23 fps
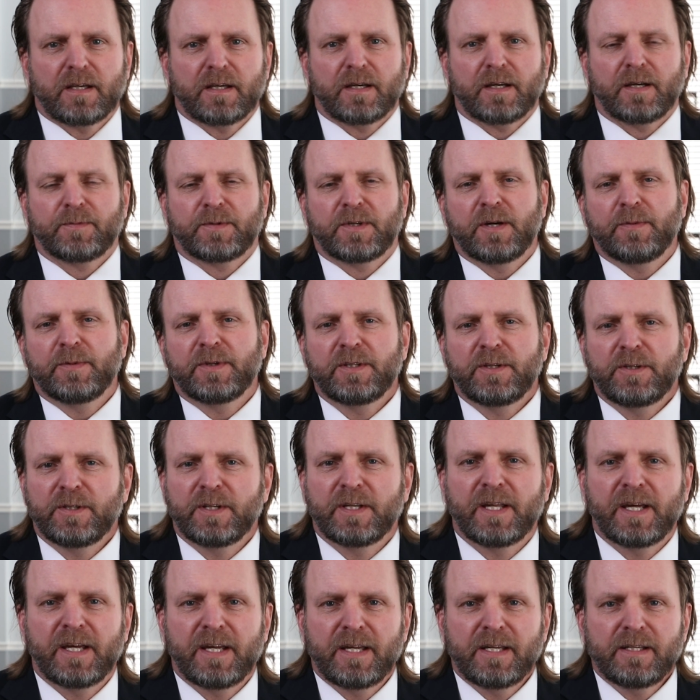I'm coming to you
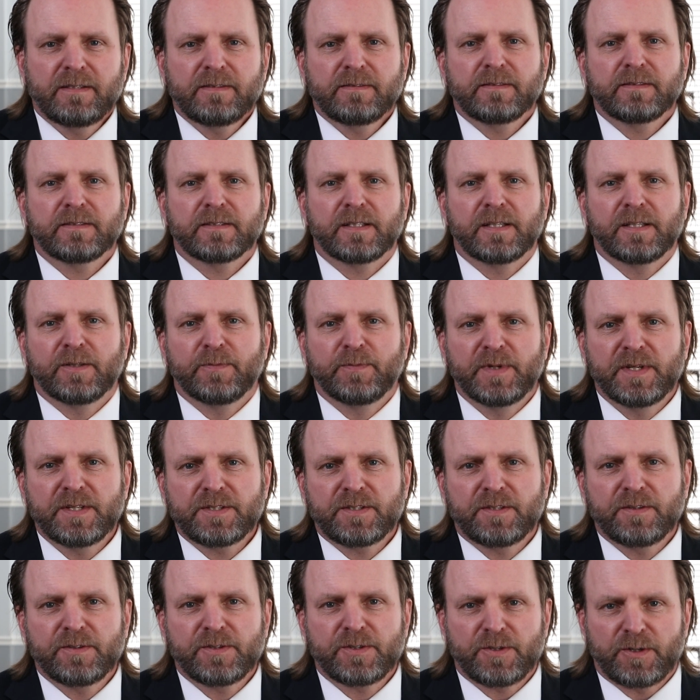today in the
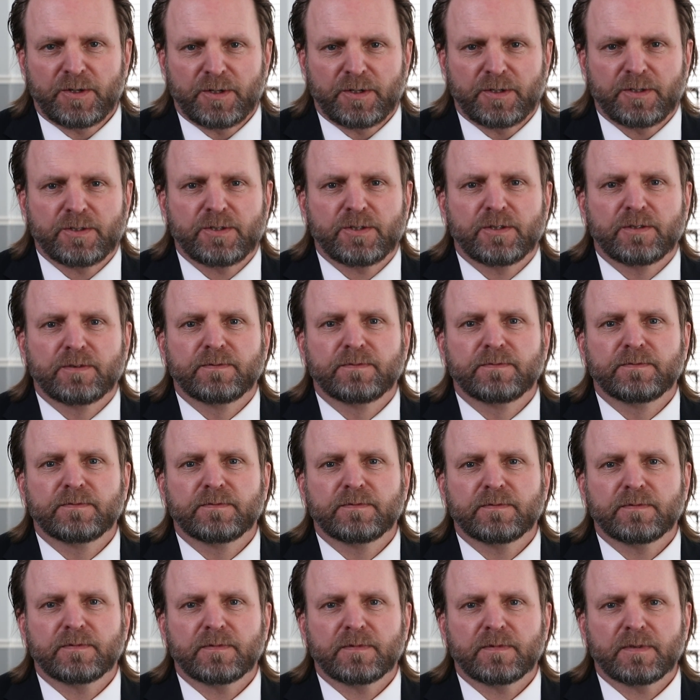midst of the surge,
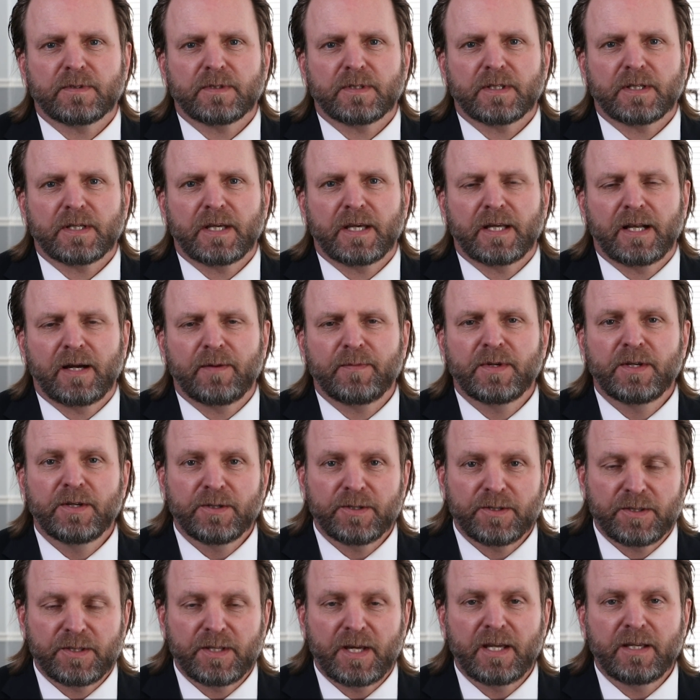and I'm here
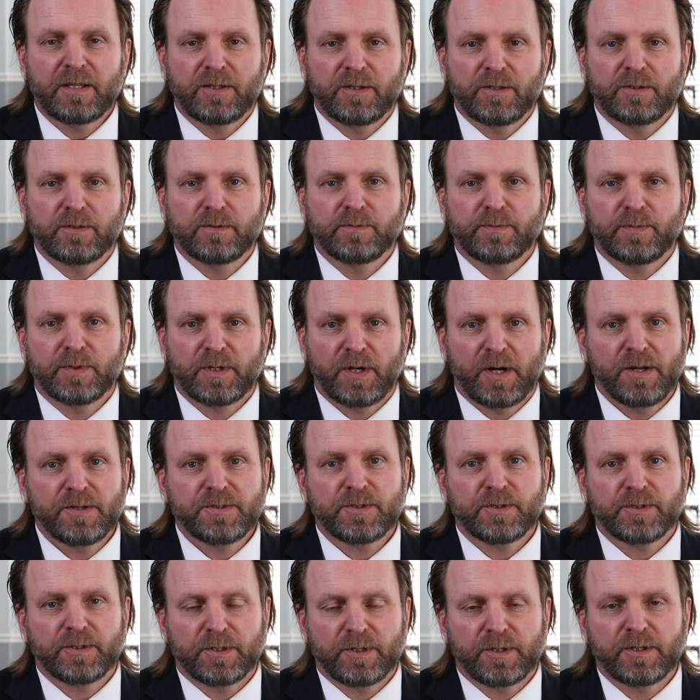to thank you, but
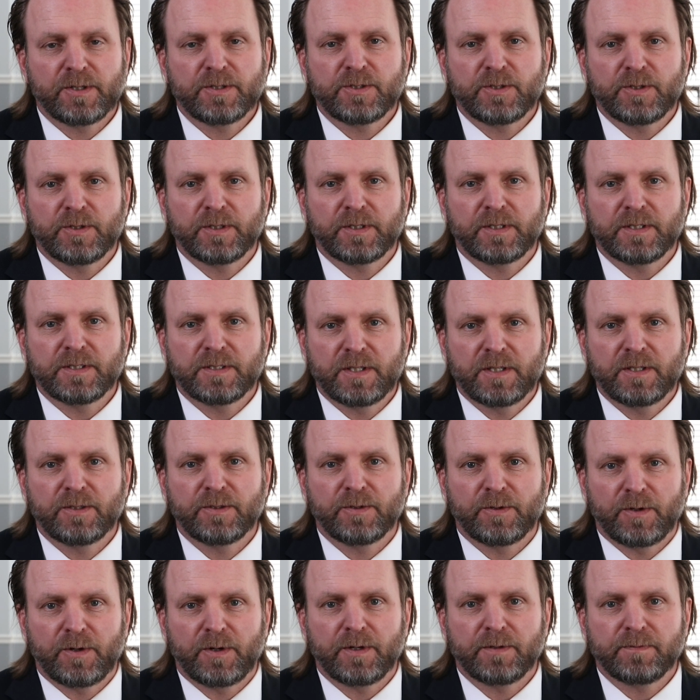also to urge you to continue
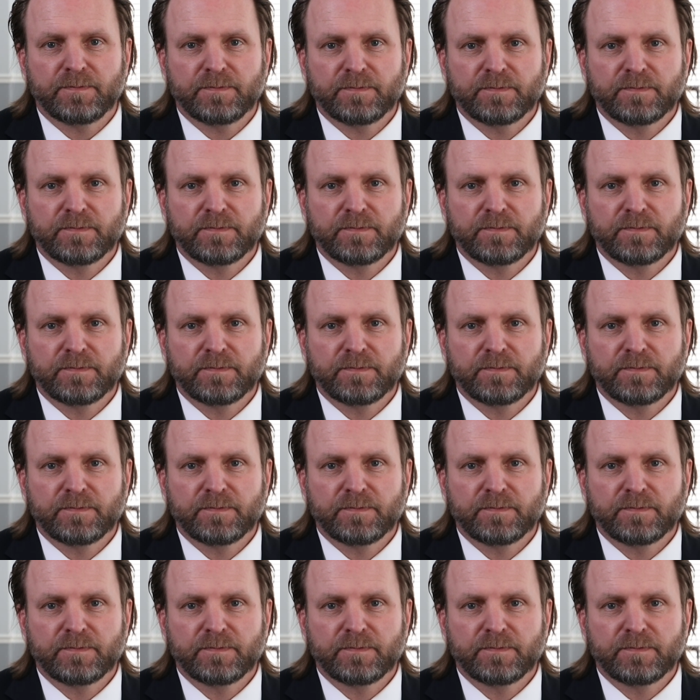on.